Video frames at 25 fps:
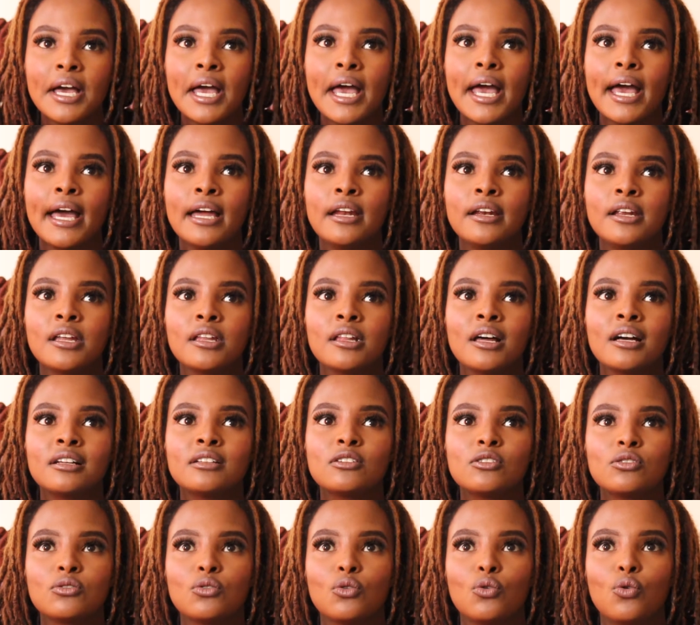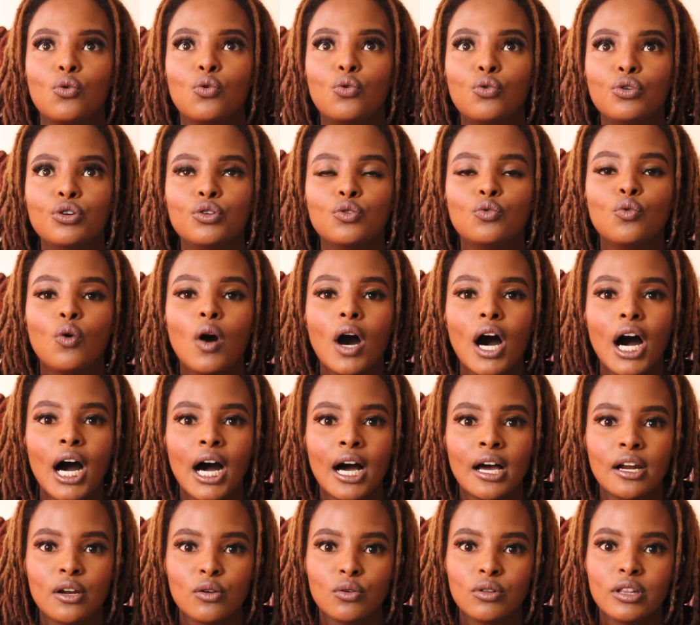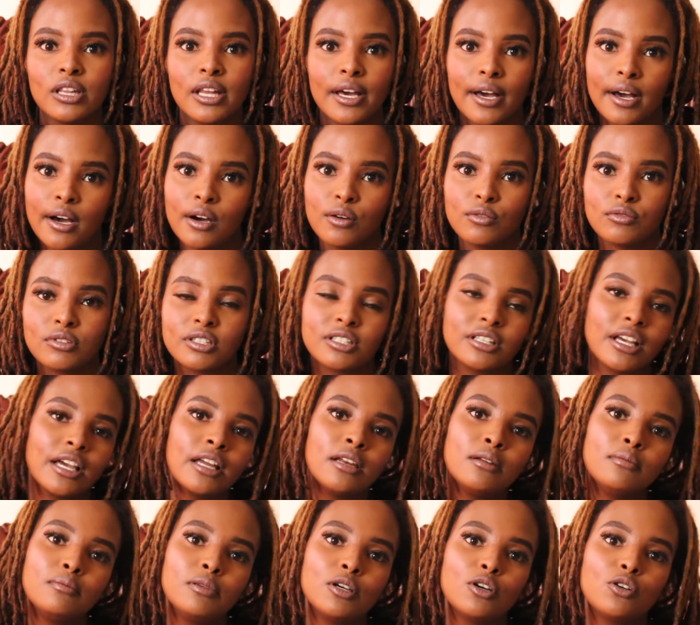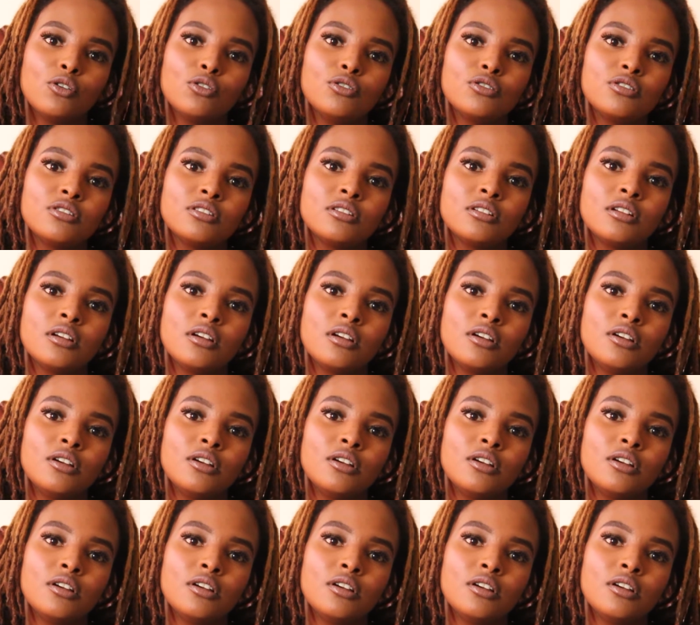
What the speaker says: and that's who you are on the outside because